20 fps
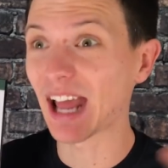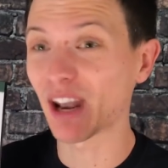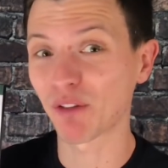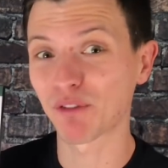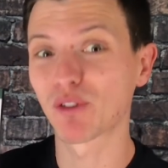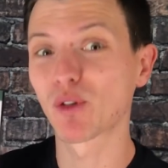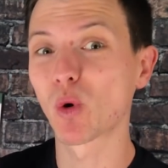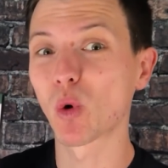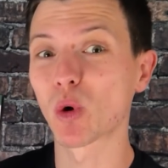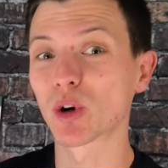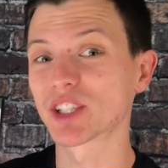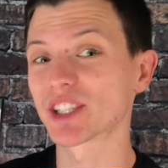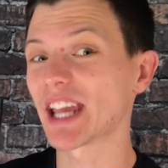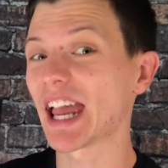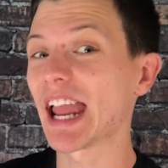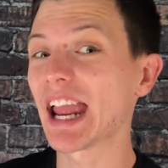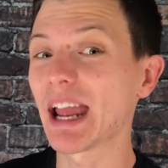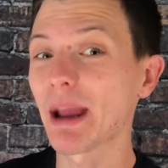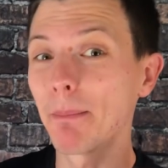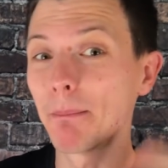and of course
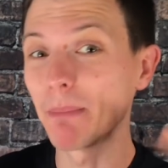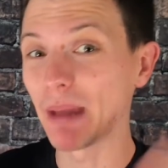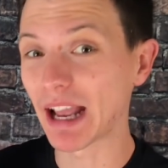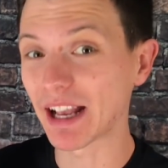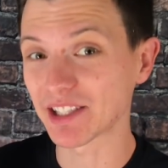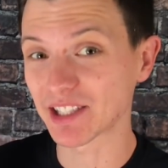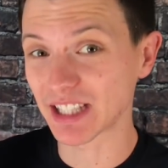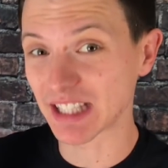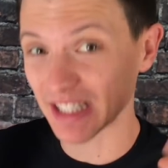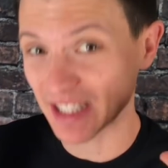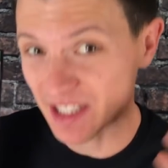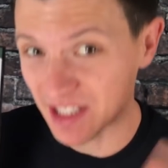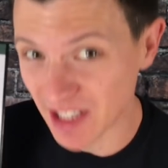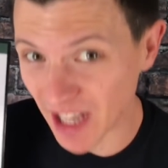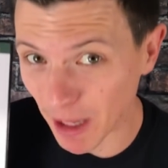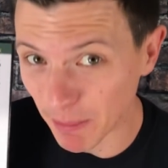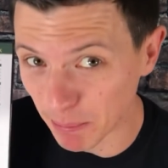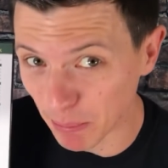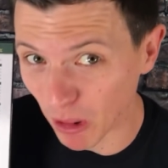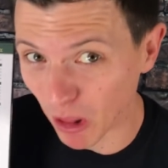a amazing
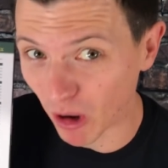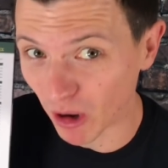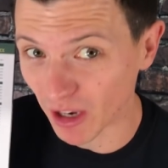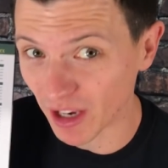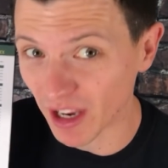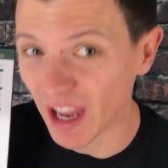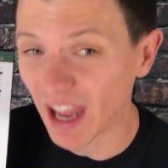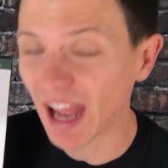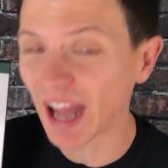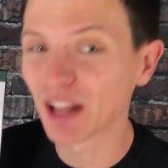stat block.